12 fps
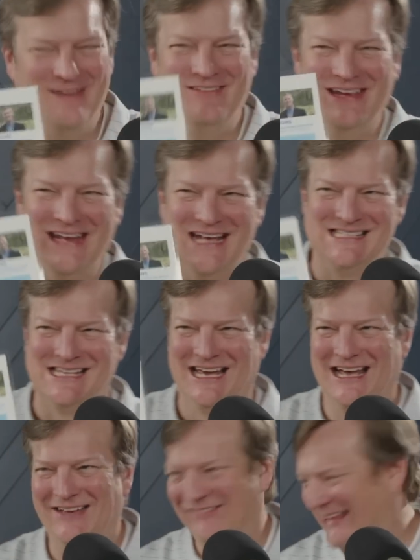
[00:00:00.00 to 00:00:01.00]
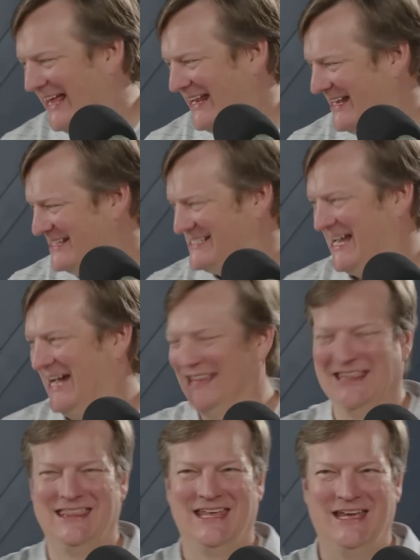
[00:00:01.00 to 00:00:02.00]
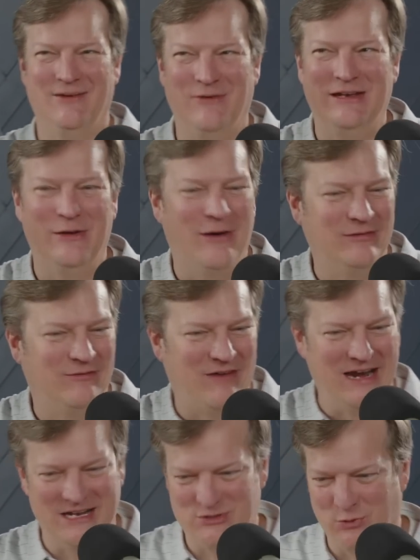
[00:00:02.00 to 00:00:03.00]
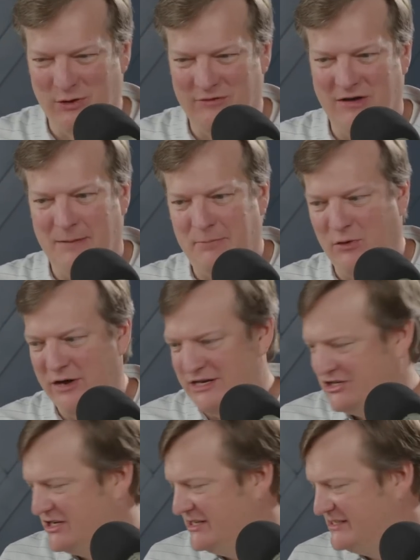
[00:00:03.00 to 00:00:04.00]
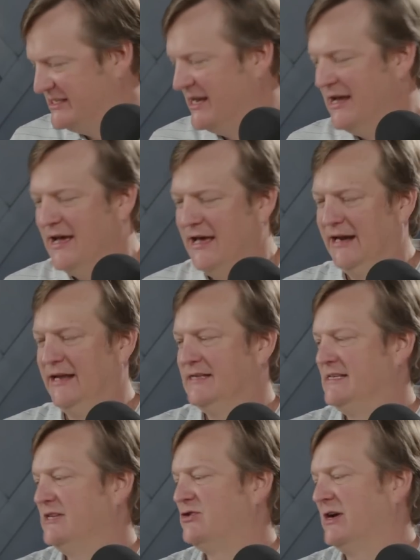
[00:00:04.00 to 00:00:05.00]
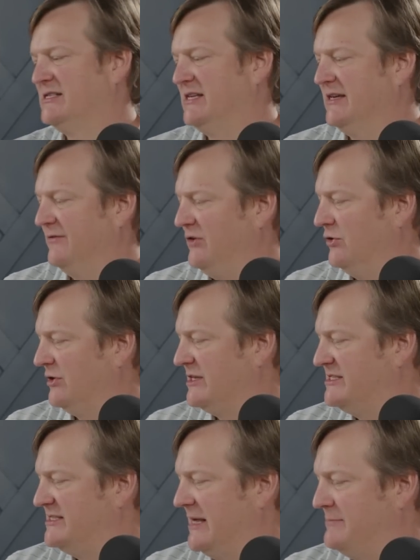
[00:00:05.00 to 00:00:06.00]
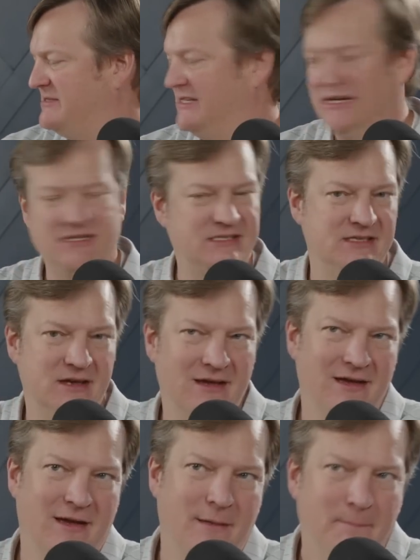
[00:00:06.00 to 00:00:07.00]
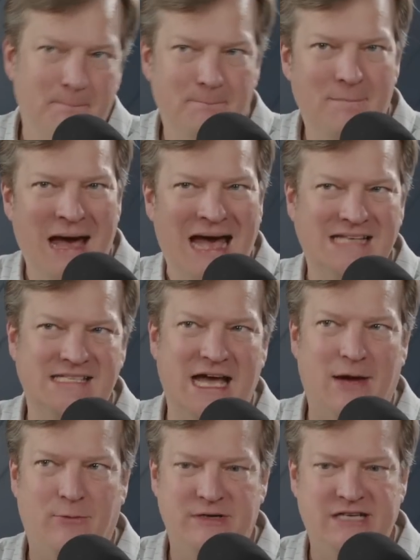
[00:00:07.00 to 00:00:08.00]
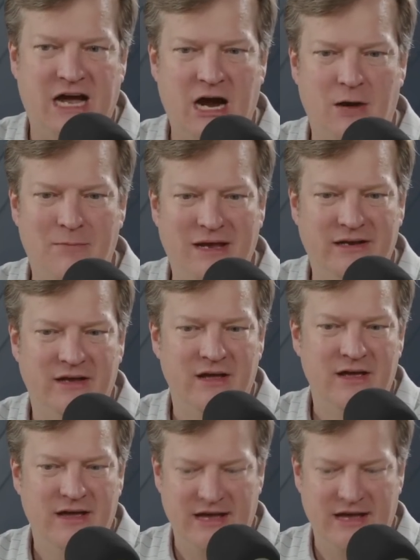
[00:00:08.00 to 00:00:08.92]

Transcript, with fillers: It. I mean, that's it. I mean, that is kind of the thing. We do have the Financial Order of Operations, and it is interesting if you look at step six, max out retirement. Mm-hmm.